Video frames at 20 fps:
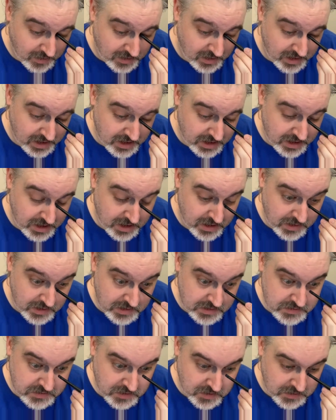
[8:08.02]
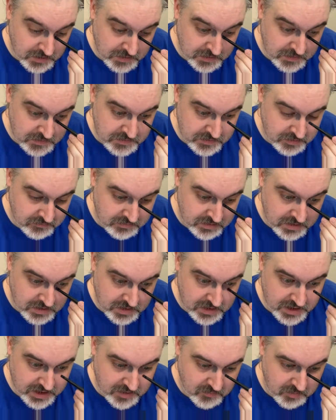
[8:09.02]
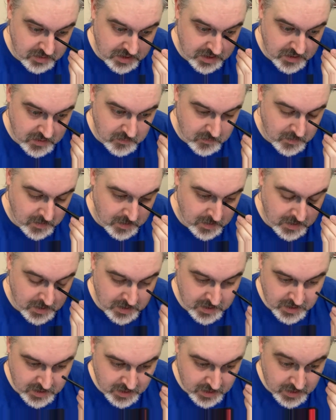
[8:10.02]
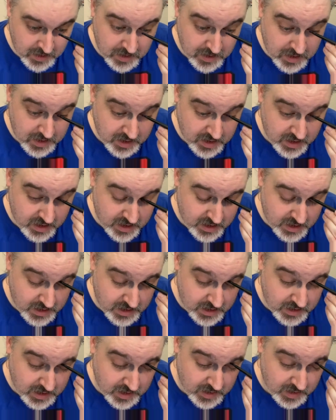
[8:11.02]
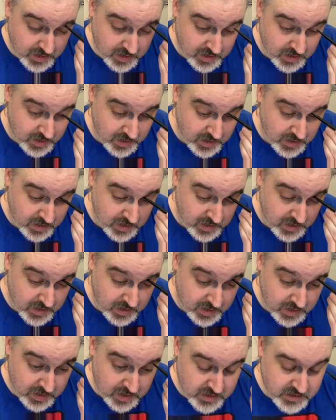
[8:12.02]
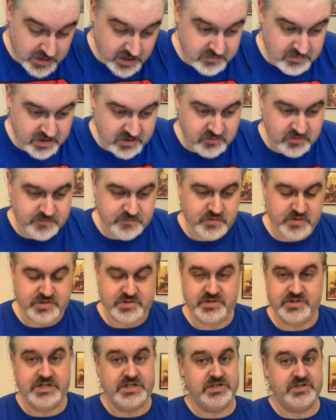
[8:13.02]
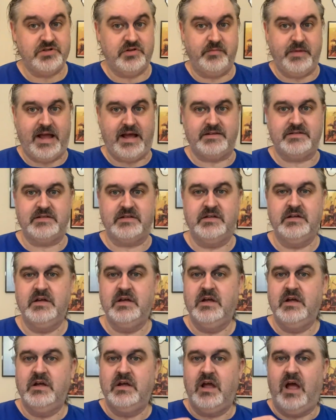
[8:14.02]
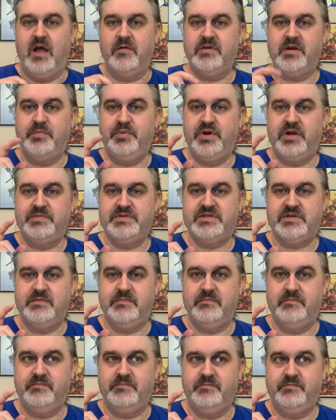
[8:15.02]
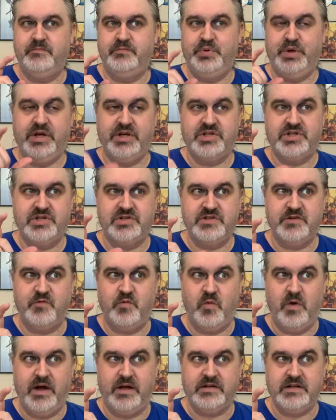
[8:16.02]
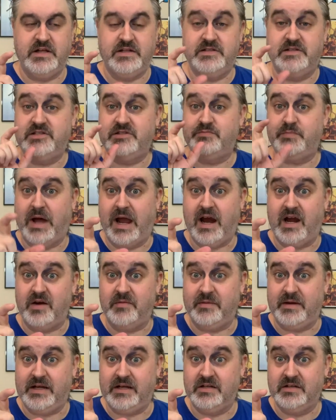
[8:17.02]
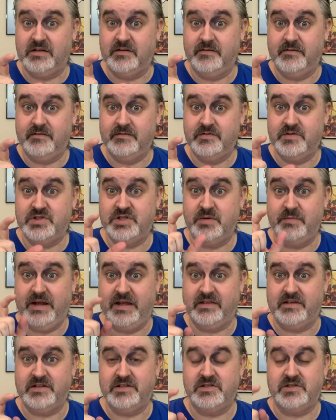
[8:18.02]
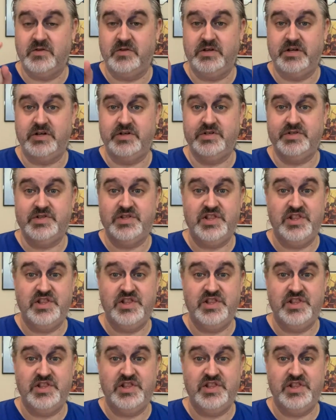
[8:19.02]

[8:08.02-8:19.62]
Right in the darkness of it. There we go. Yeah. Now, I'm not going for a traditional mask. I'm going to put up some pictures of what inspired me to make this. So there's